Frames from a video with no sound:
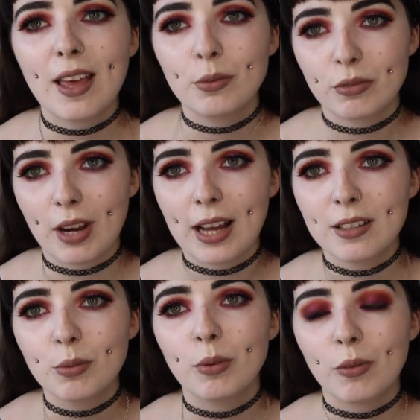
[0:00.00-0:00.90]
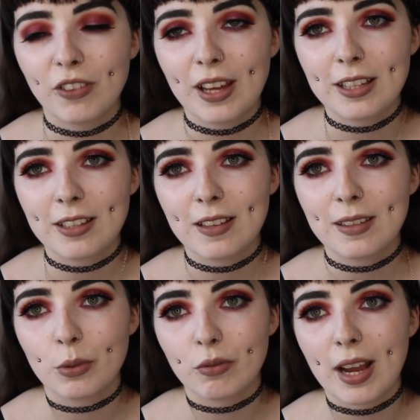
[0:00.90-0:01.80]
There was rats, we were fairly certain
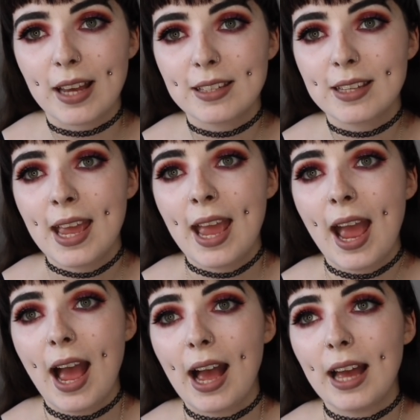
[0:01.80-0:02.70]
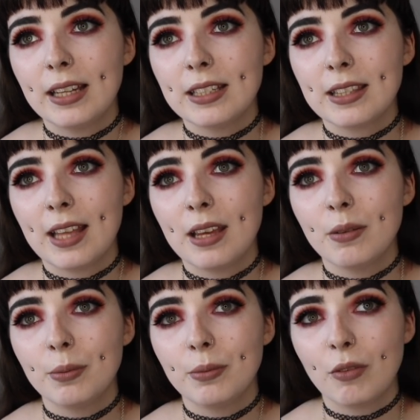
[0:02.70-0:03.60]
there was rats, and
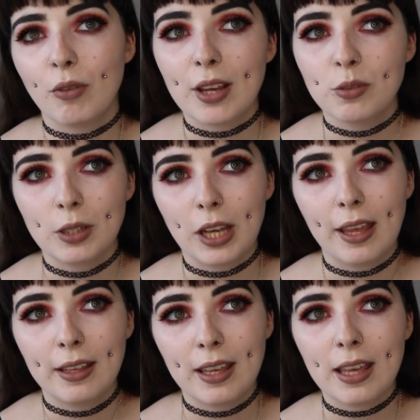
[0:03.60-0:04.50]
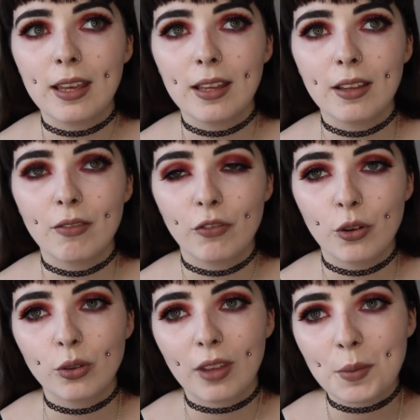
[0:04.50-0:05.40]
the rats would like eat
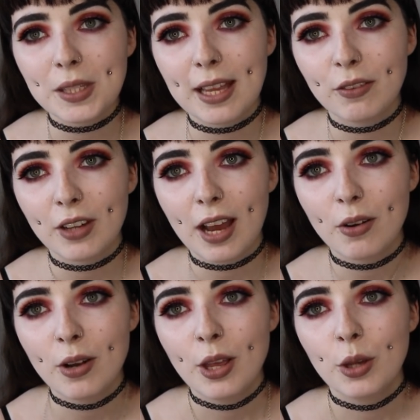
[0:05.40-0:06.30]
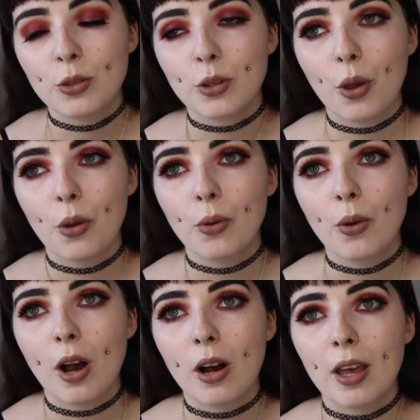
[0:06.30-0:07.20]
food that was left out. So
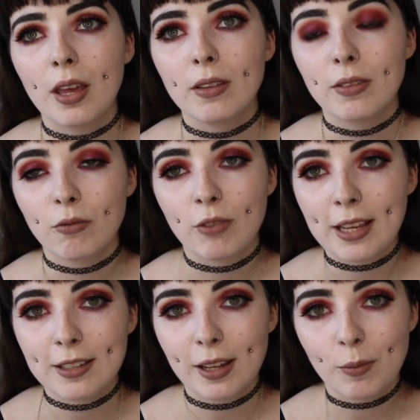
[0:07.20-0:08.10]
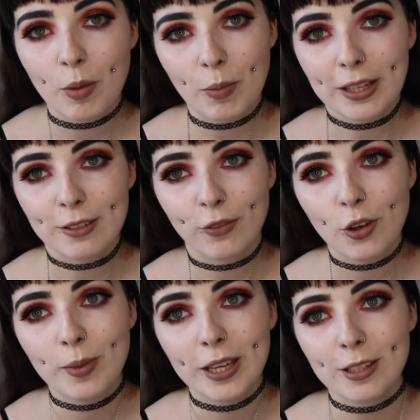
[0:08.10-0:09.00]
rats are like my biggest
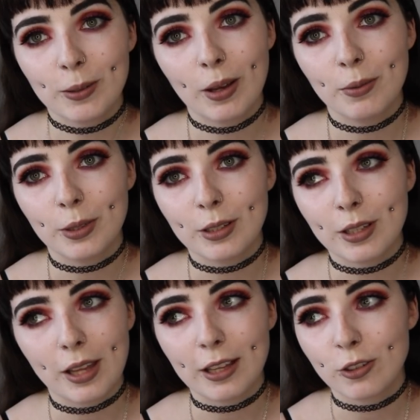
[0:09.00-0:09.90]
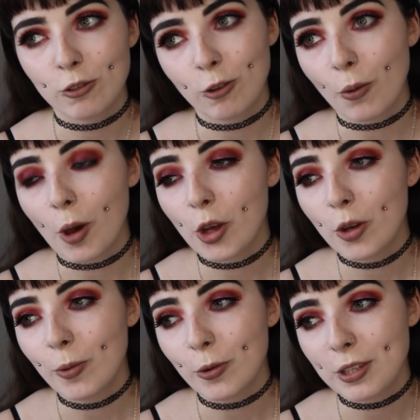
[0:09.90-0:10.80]
phobia, so I would like just go
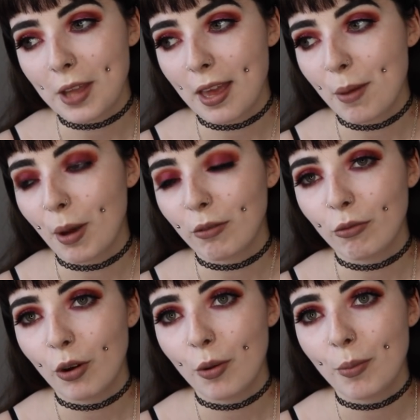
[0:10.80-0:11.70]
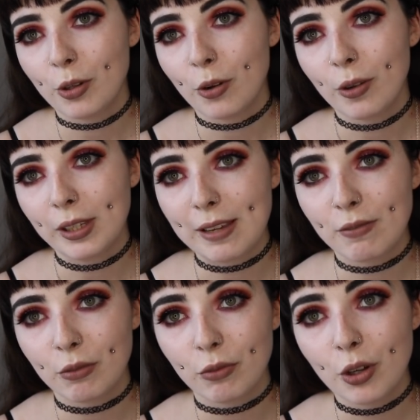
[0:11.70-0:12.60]
home or stay in my room, not
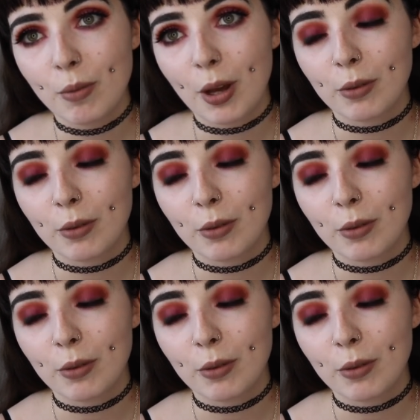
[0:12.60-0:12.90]
leave the room.